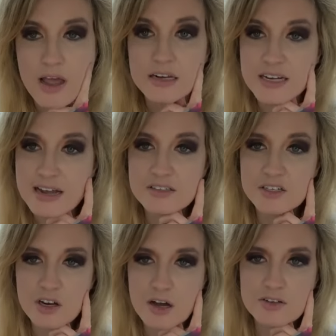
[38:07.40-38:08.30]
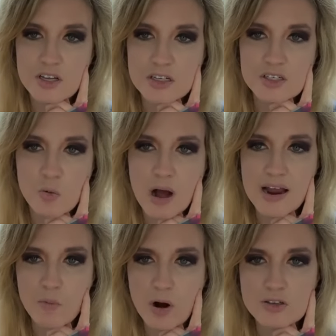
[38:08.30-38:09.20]
Dancing Dog 60,
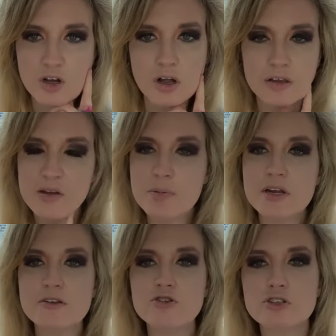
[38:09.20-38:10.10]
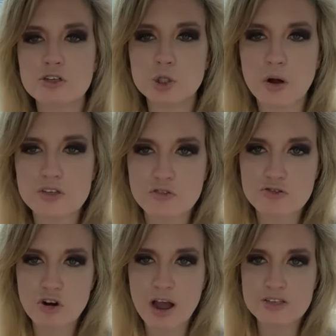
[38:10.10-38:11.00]
Wyatt Russell. He'd be an interesting choice for
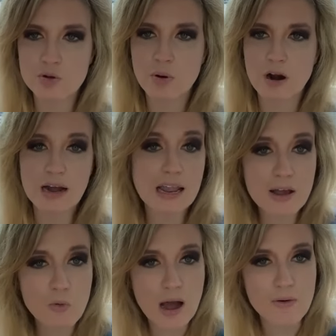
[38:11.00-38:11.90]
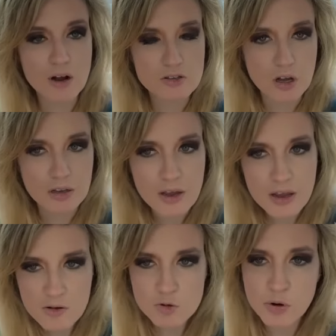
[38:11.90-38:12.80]
Jurassic Park. I like Wyatt Russell.
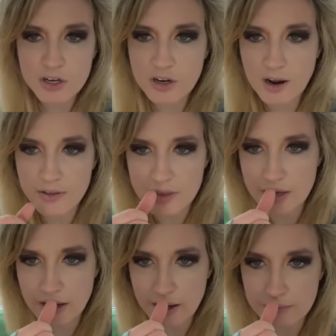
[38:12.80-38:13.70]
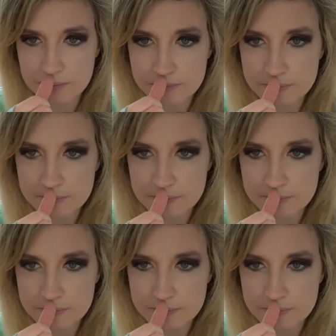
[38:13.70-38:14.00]
He was pretty good on the um,